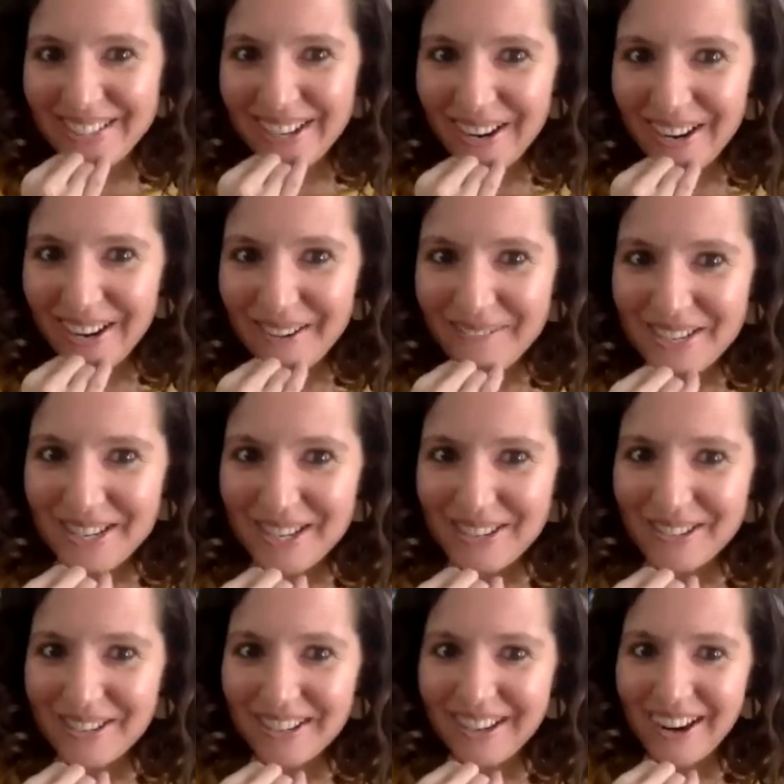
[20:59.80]
I'm
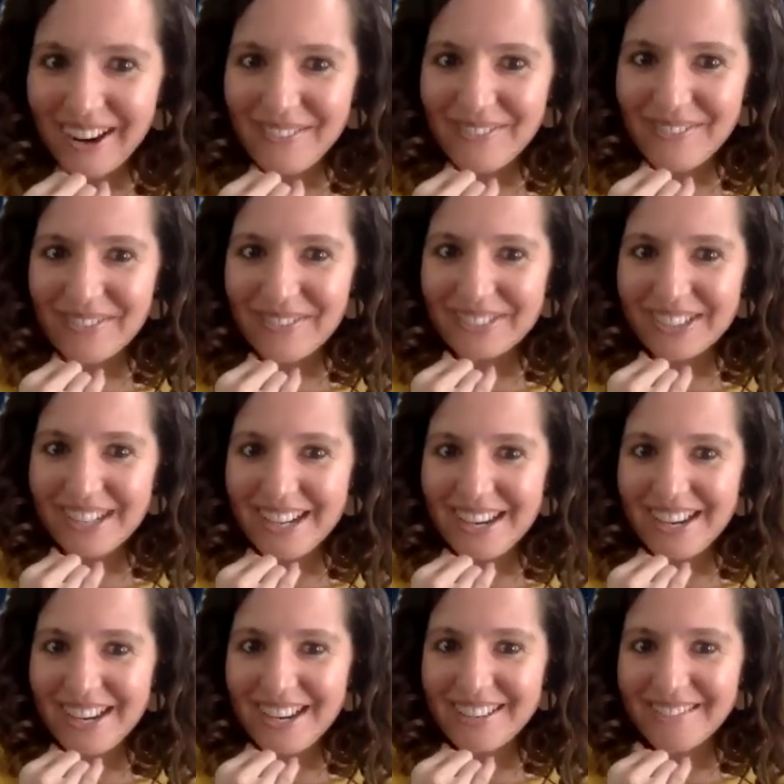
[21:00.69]
just
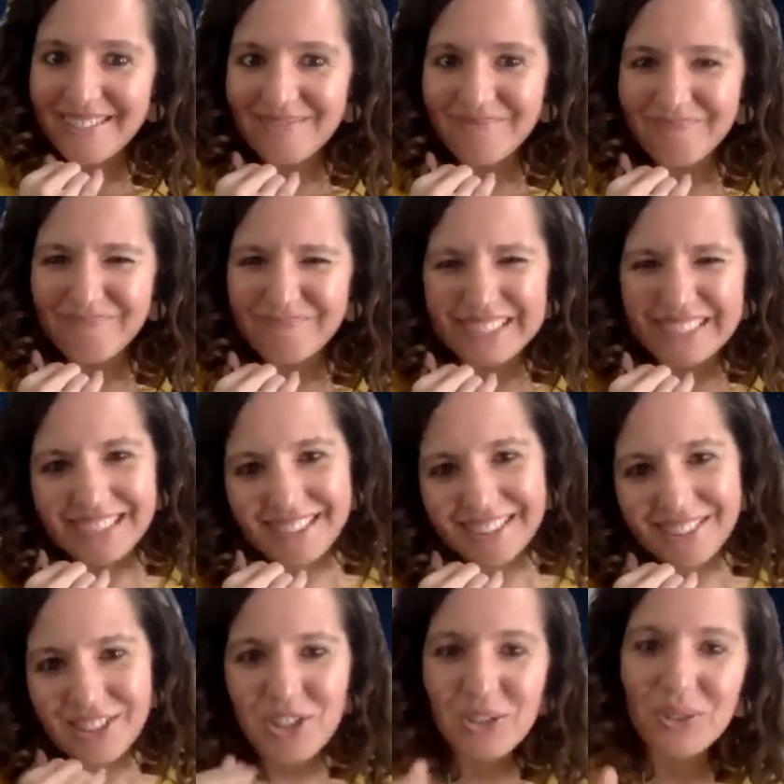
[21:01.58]
recovering.
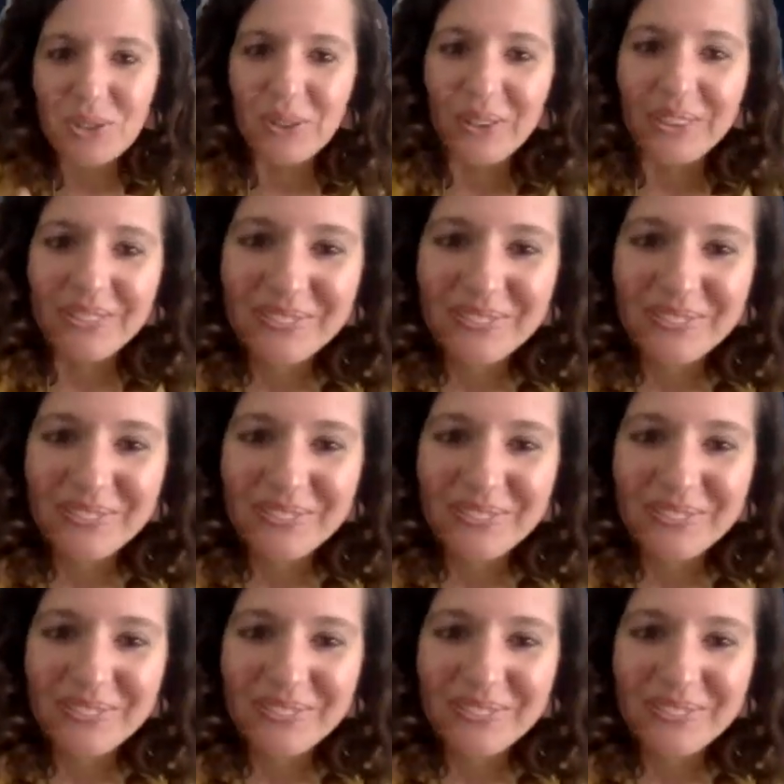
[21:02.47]
Sure.